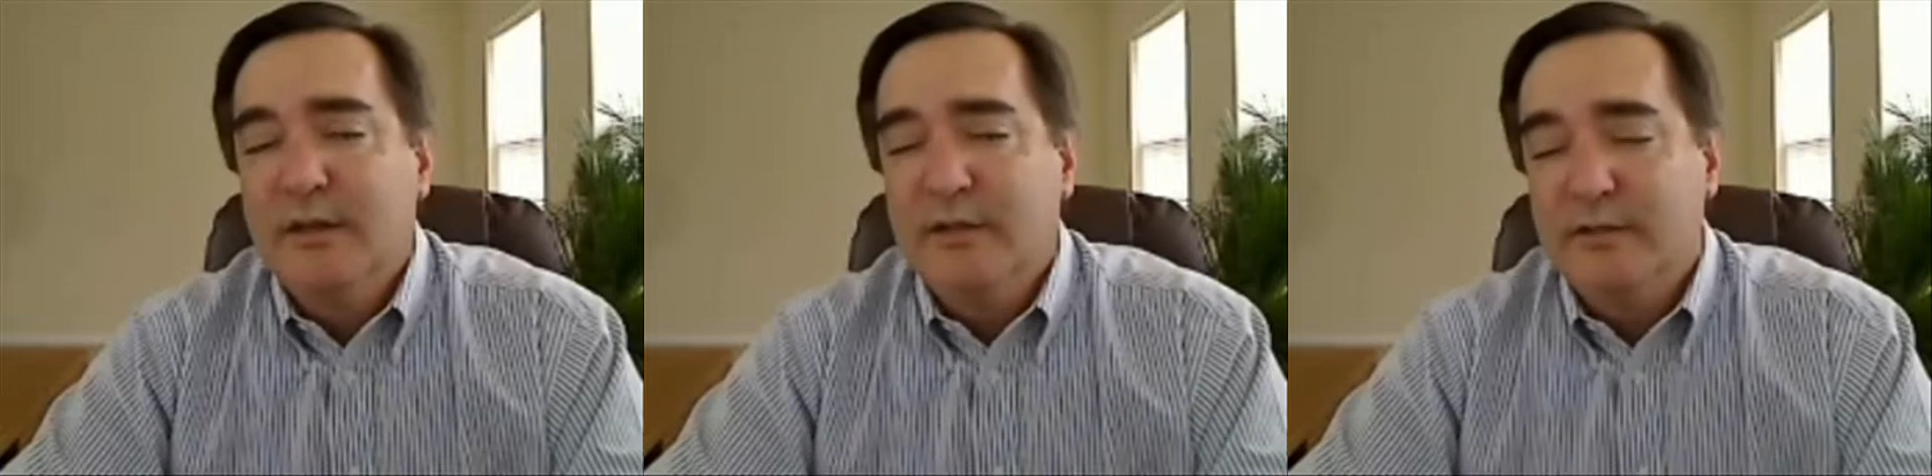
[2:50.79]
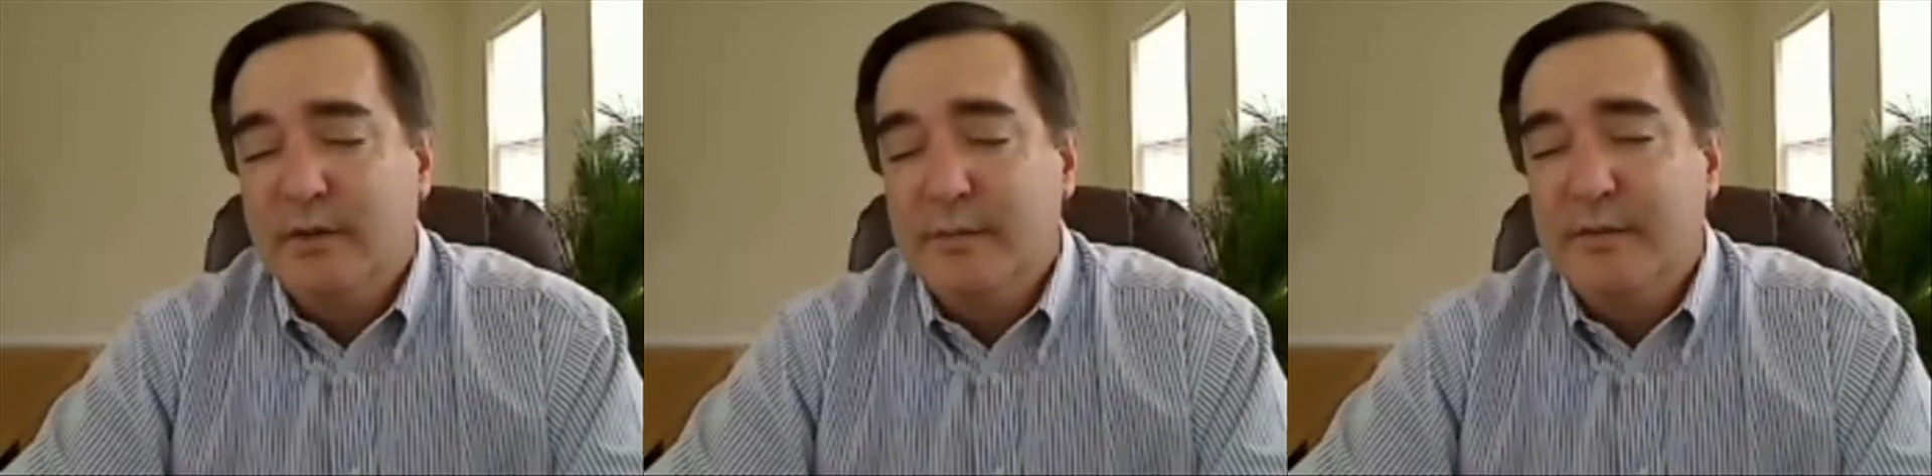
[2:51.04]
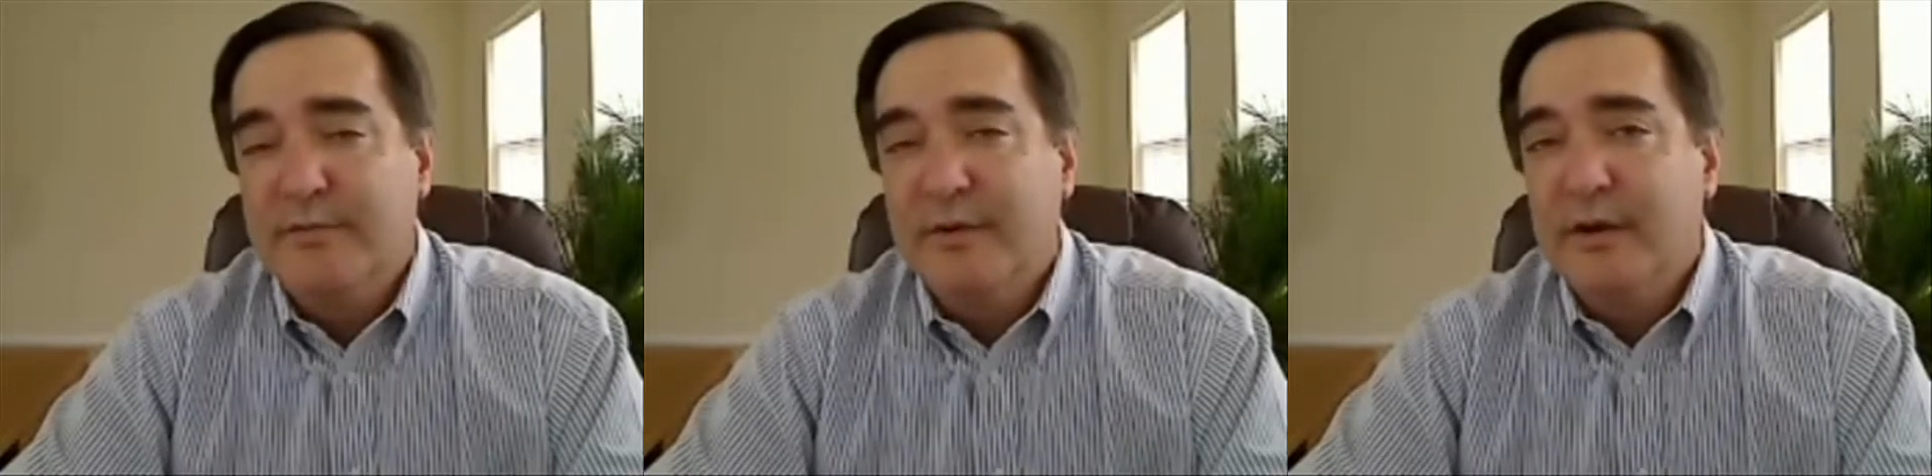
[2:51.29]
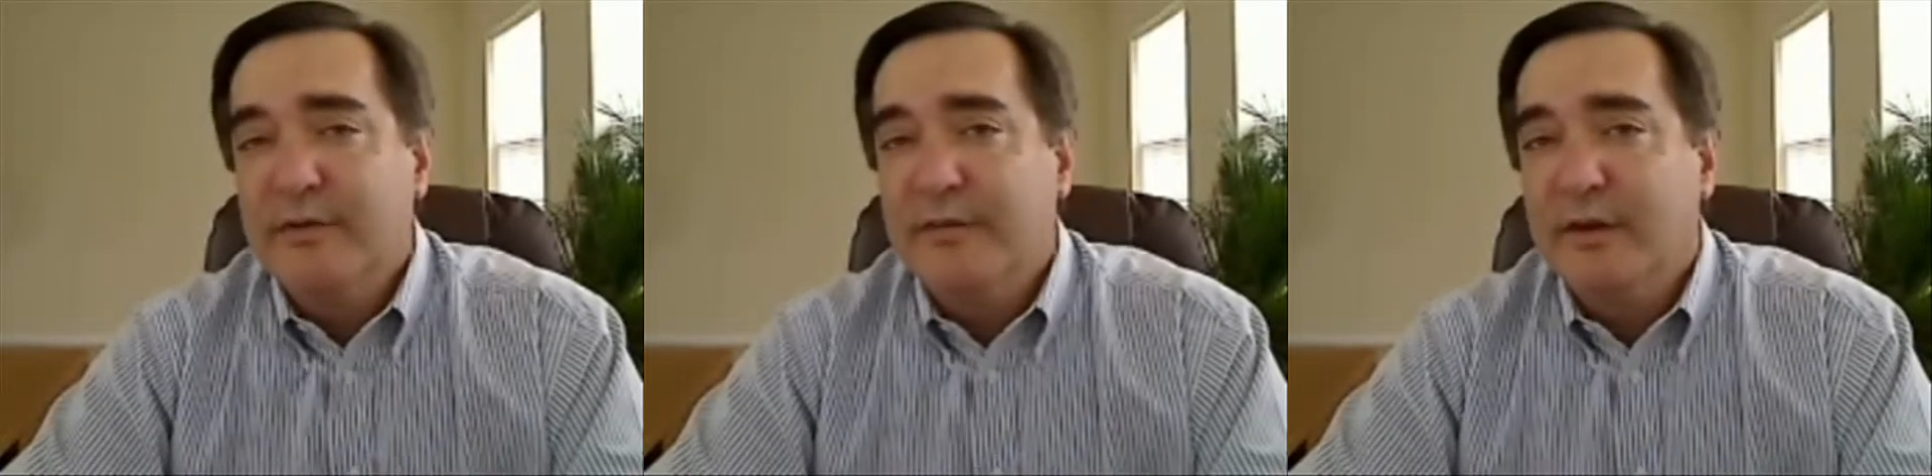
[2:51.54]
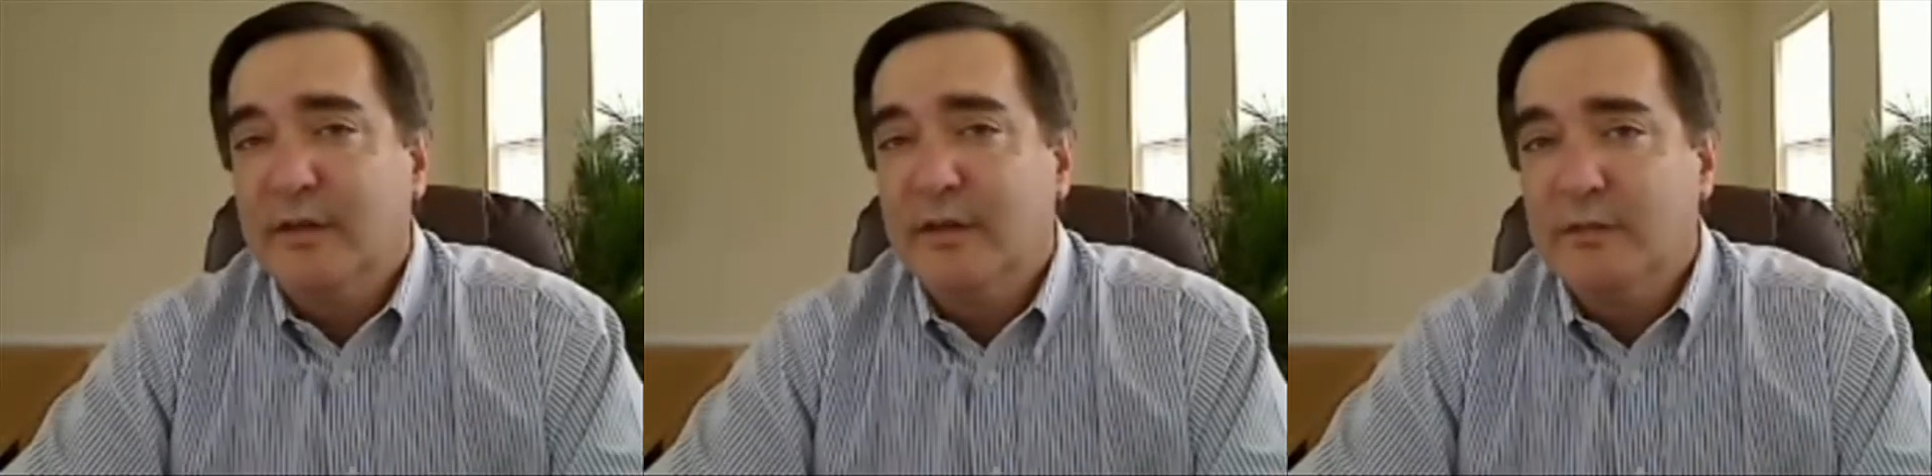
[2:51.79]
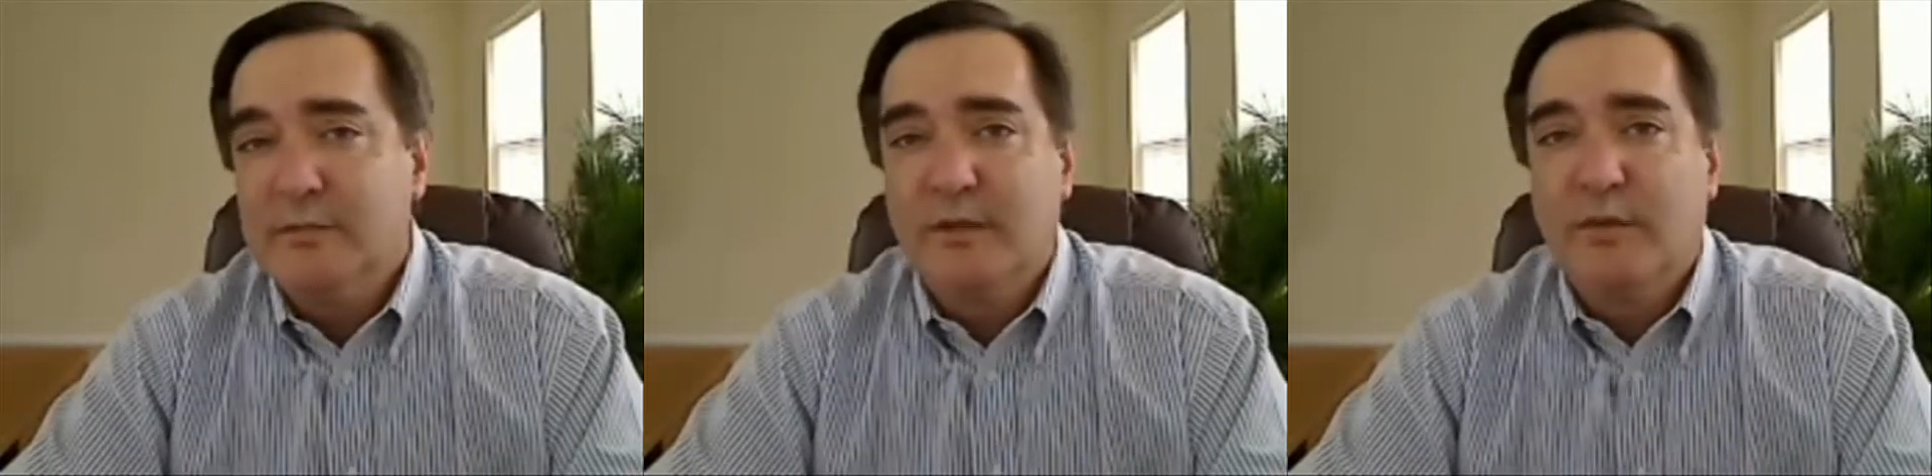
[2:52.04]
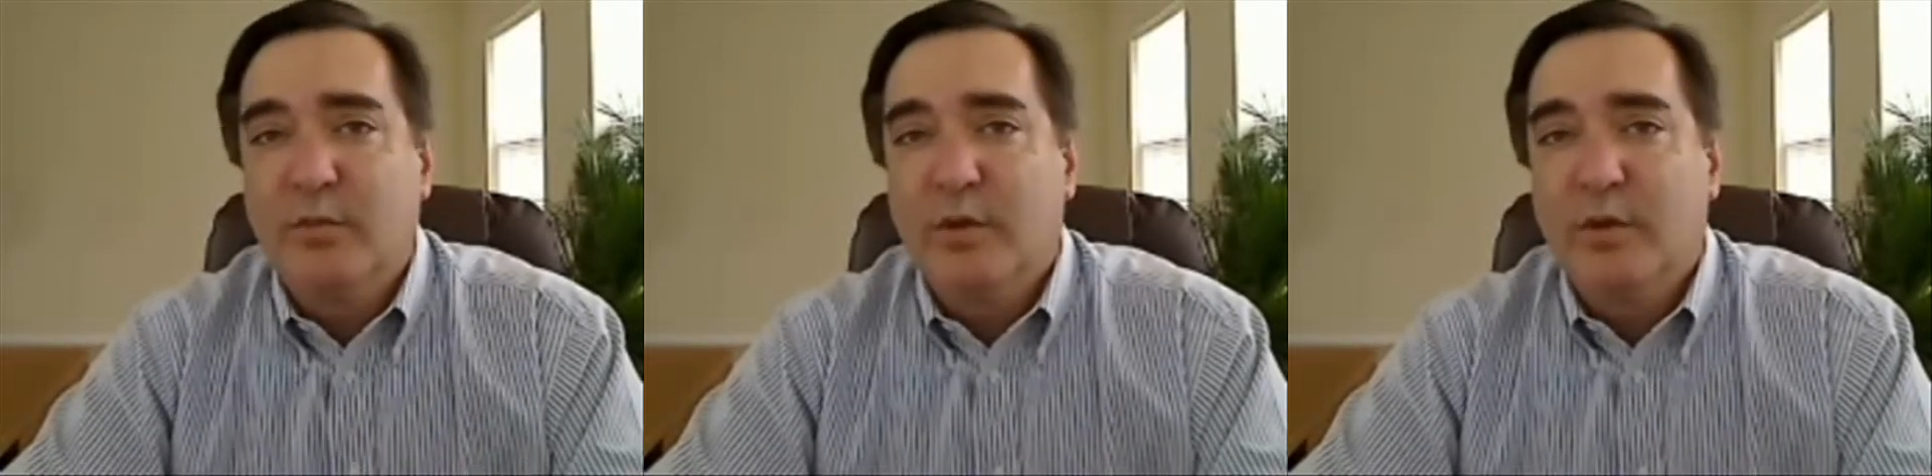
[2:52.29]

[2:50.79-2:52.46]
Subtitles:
you're going to be very, very limited of